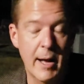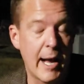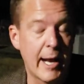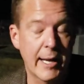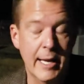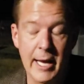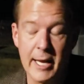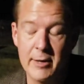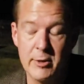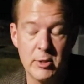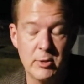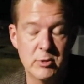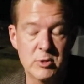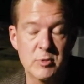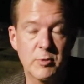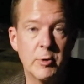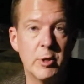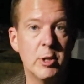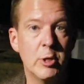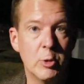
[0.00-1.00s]
I got news
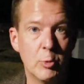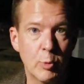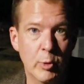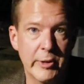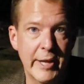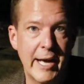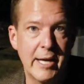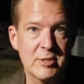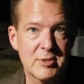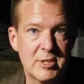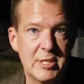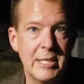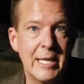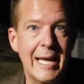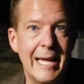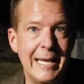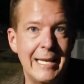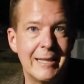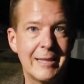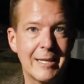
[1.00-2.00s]
for you. You will not see
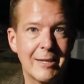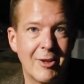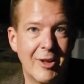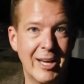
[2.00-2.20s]
anything